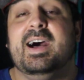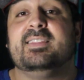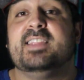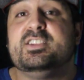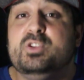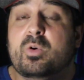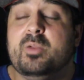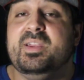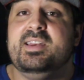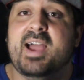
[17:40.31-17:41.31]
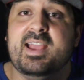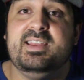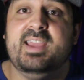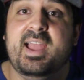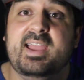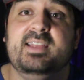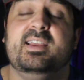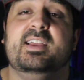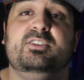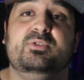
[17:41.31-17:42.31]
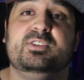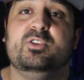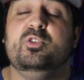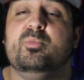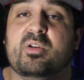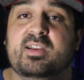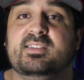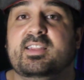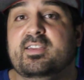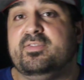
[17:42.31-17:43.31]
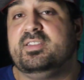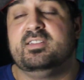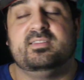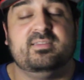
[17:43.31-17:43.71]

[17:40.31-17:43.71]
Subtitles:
unless you want to be 98 and using Uber and Lyft